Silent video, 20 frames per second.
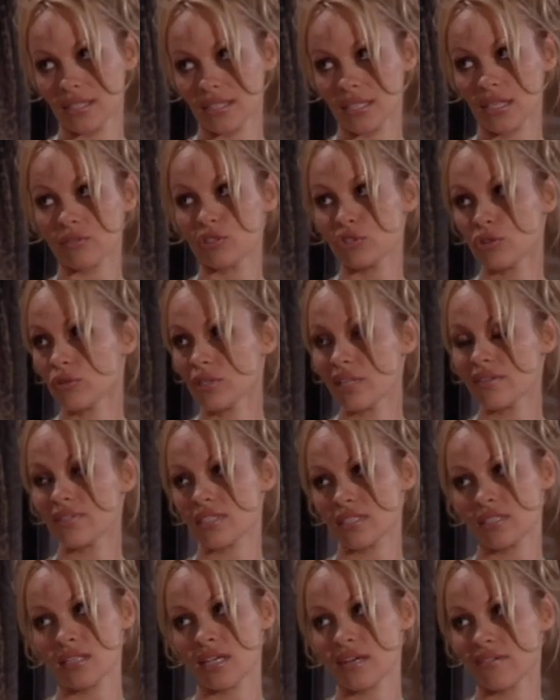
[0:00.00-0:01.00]
You know, true love
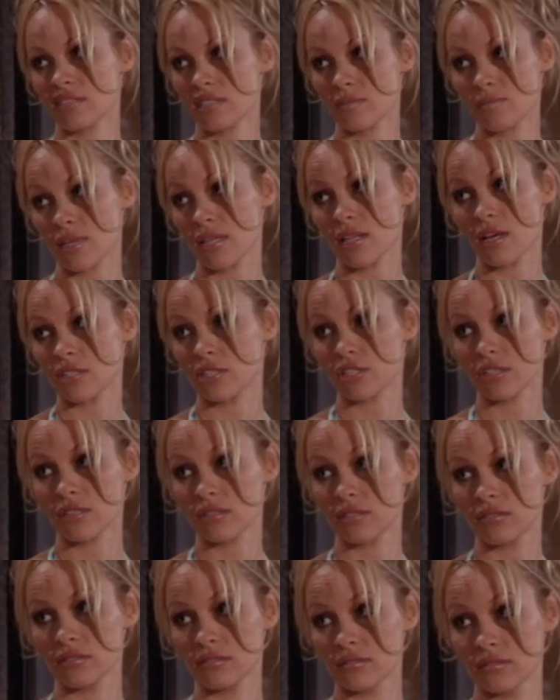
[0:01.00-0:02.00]
doesn't have to be
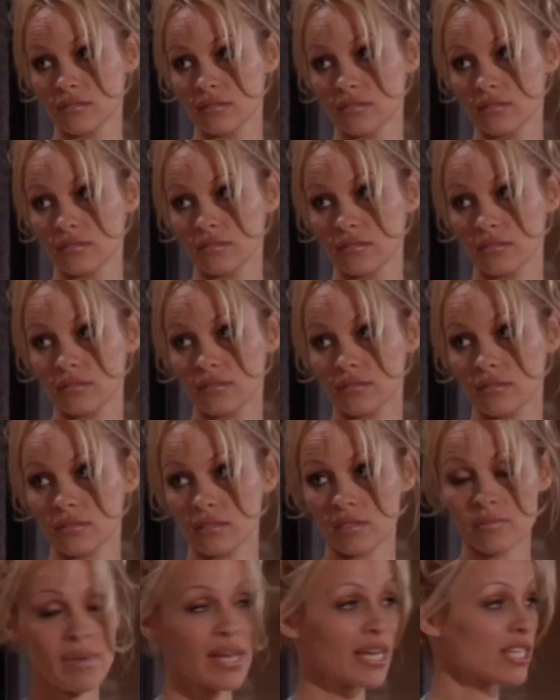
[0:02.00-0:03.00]
logical.
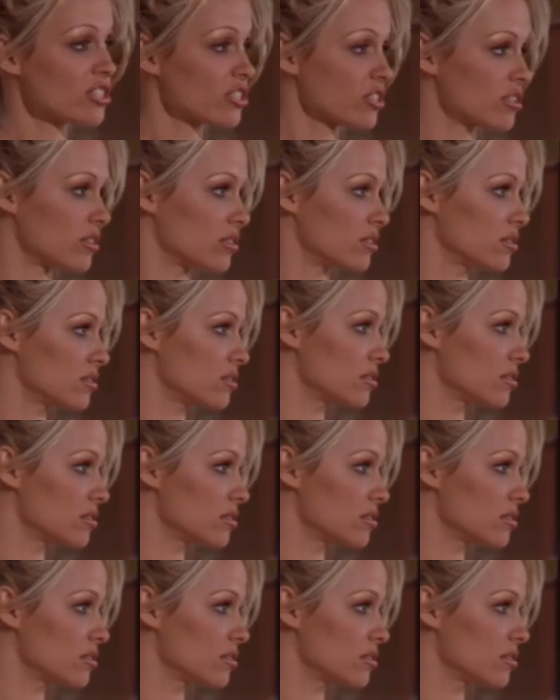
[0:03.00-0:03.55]
It's magical.